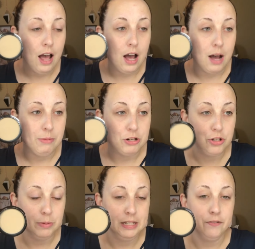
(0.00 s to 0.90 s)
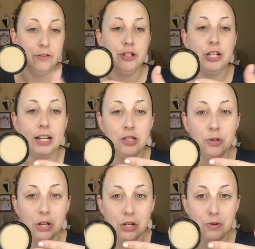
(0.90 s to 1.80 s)
Um, there's so many different shades.
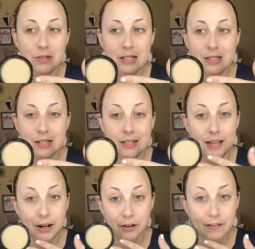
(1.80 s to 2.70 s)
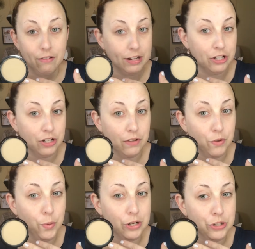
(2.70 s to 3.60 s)
You can use this to set your foundation
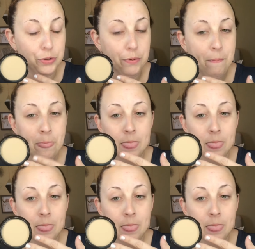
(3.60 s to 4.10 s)
if you want to.